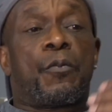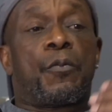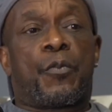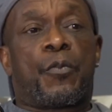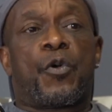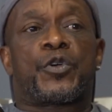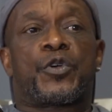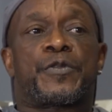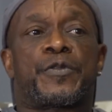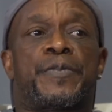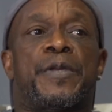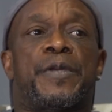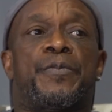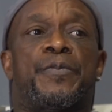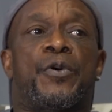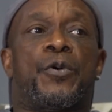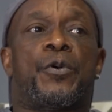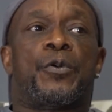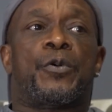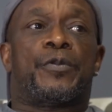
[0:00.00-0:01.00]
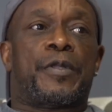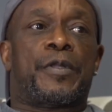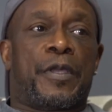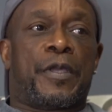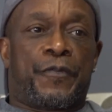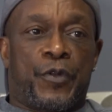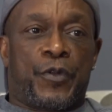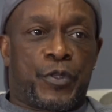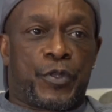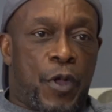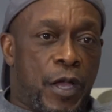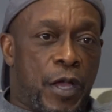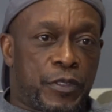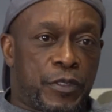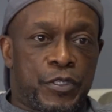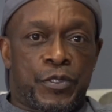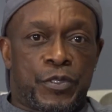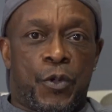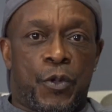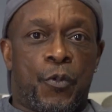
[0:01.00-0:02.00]
Most people, if you talk
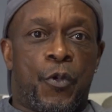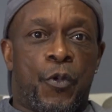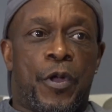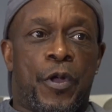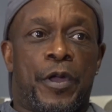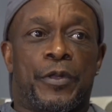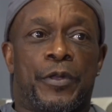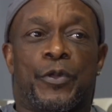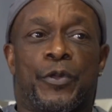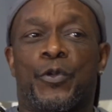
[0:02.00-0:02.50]
to someone